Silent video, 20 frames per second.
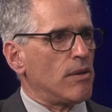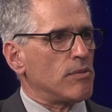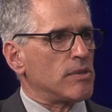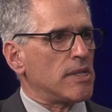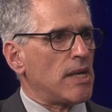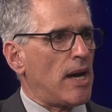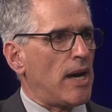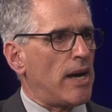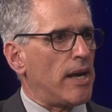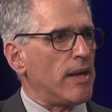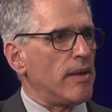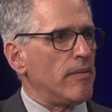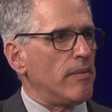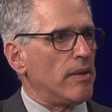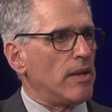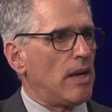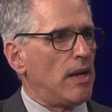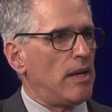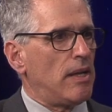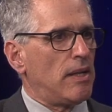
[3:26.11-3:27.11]
was high,
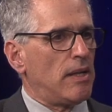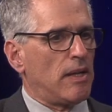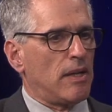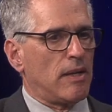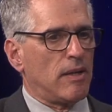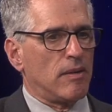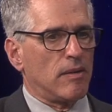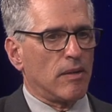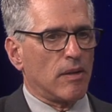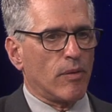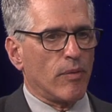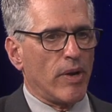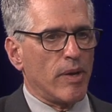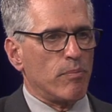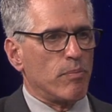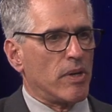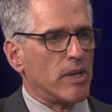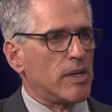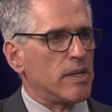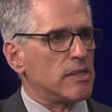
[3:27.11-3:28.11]
uh,
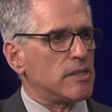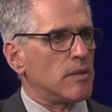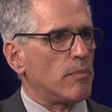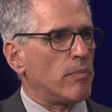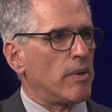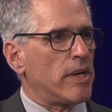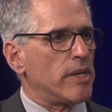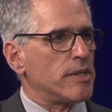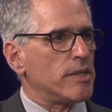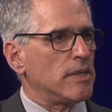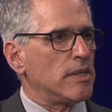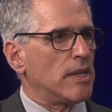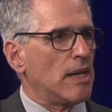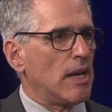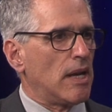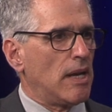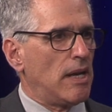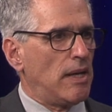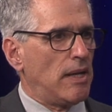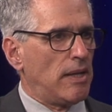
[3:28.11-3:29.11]
great participation.
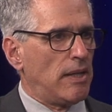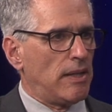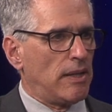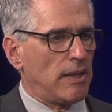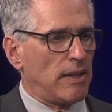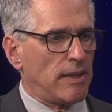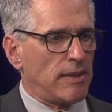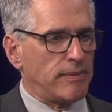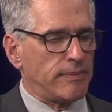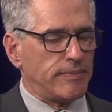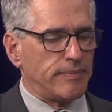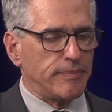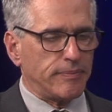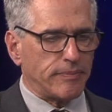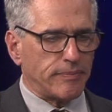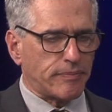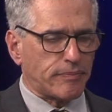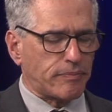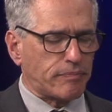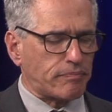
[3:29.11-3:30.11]
Um,
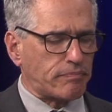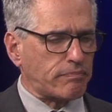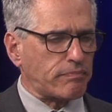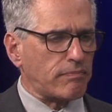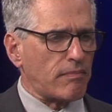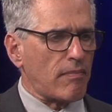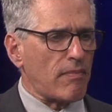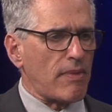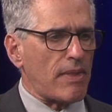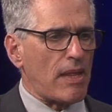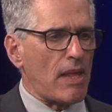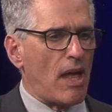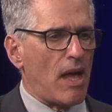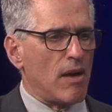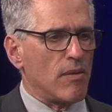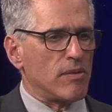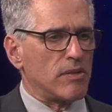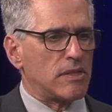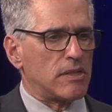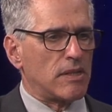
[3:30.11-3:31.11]

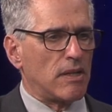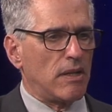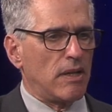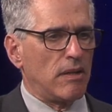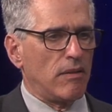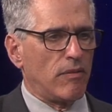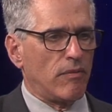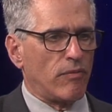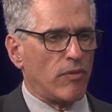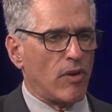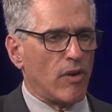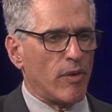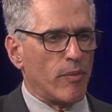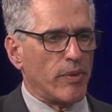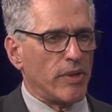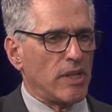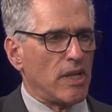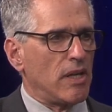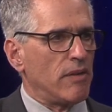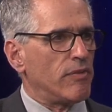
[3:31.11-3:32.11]
I was very
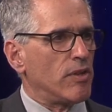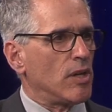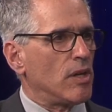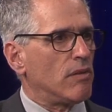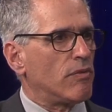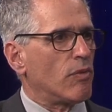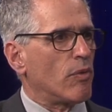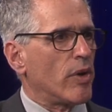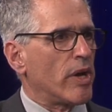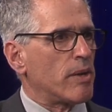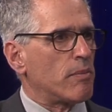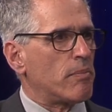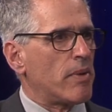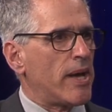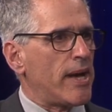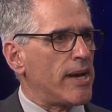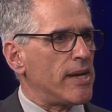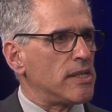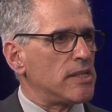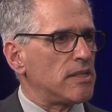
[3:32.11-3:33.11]
relieved the override
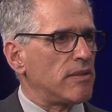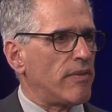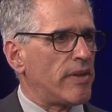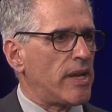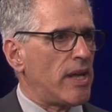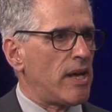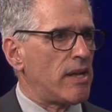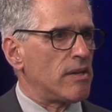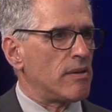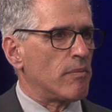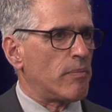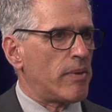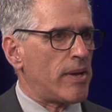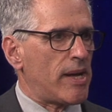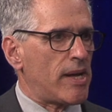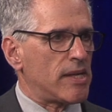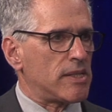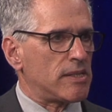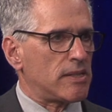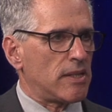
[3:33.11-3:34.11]
passed. If it hadn't
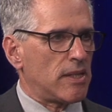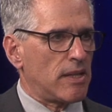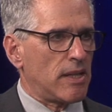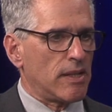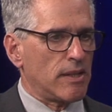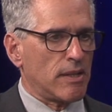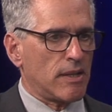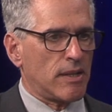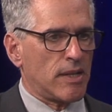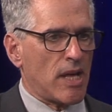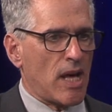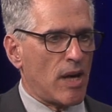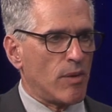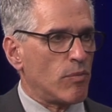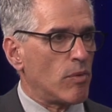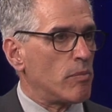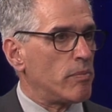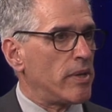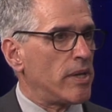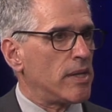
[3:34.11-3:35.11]
passed, I think the town
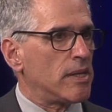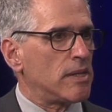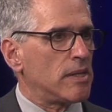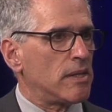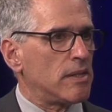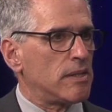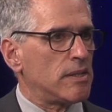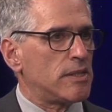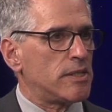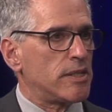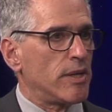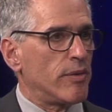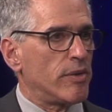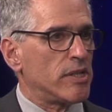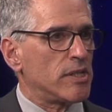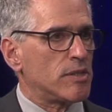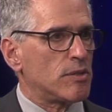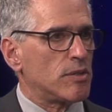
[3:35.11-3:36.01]
would be in serious